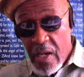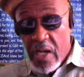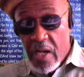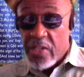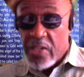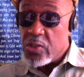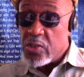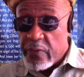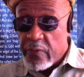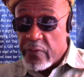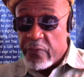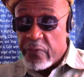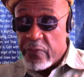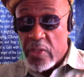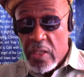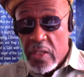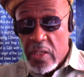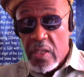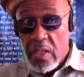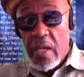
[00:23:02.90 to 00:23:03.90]
it's fully
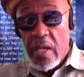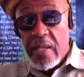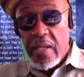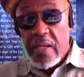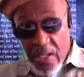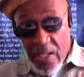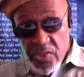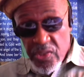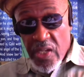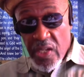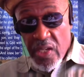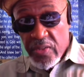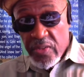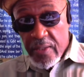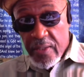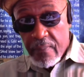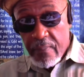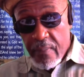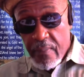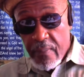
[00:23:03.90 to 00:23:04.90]
digested.
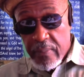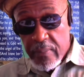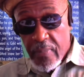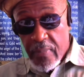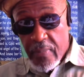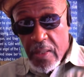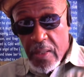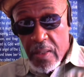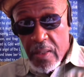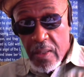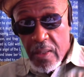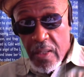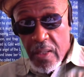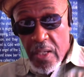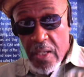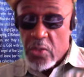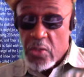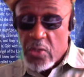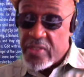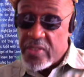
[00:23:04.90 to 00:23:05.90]
So it
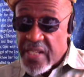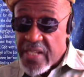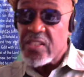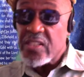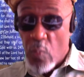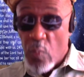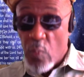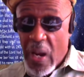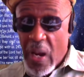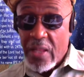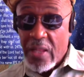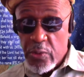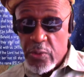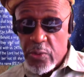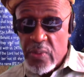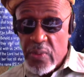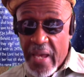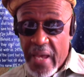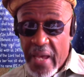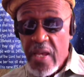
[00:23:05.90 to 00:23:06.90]
takes a while to do that.
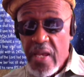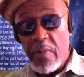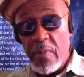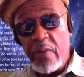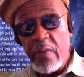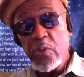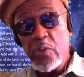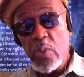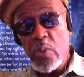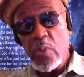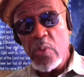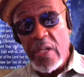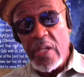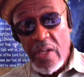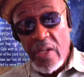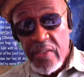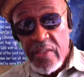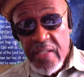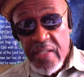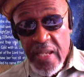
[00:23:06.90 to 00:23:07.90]
But if you do it every other
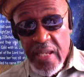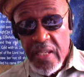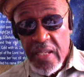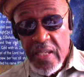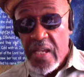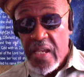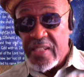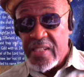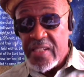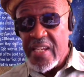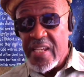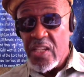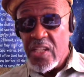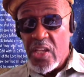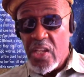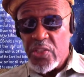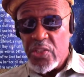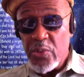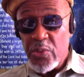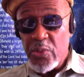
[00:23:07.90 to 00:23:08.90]
day, then you
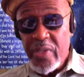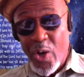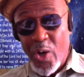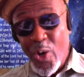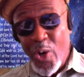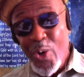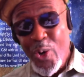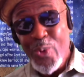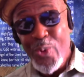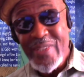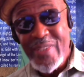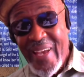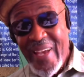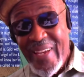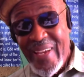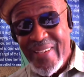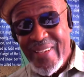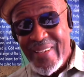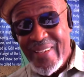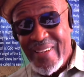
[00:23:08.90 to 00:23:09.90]
get a whole day
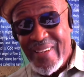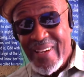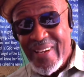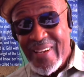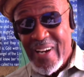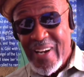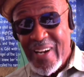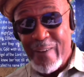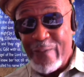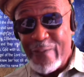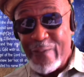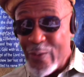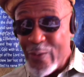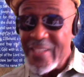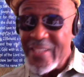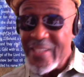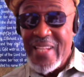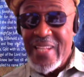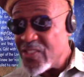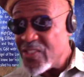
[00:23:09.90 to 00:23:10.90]
of fully
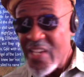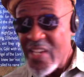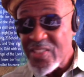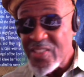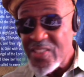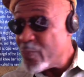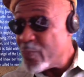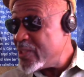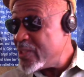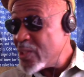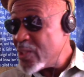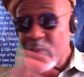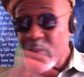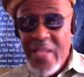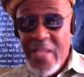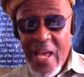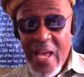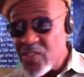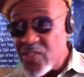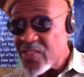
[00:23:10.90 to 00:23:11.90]
digesting with no
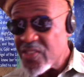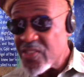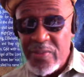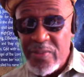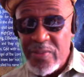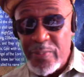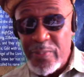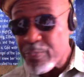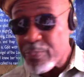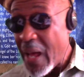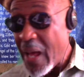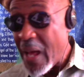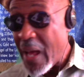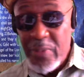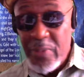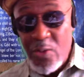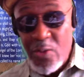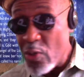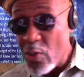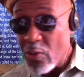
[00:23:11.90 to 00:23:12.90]
digestion problem going
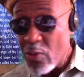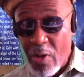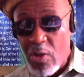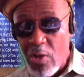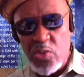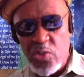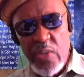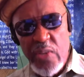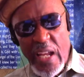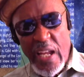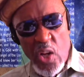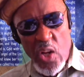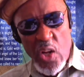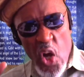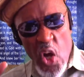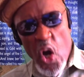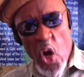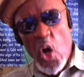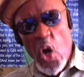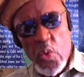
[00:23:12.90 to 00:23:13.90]
on at all. So you got a
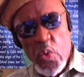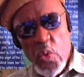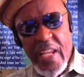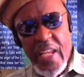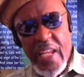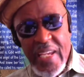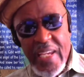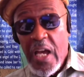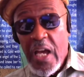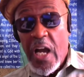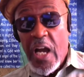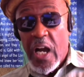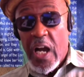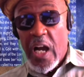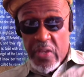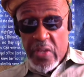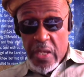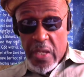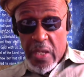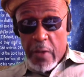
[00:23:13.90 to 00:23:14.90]
whole day of
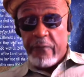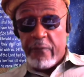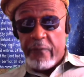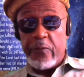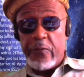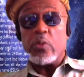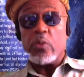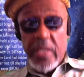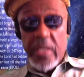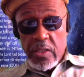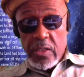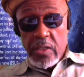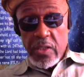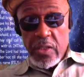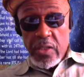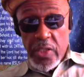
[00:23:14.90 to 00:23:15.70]
full energy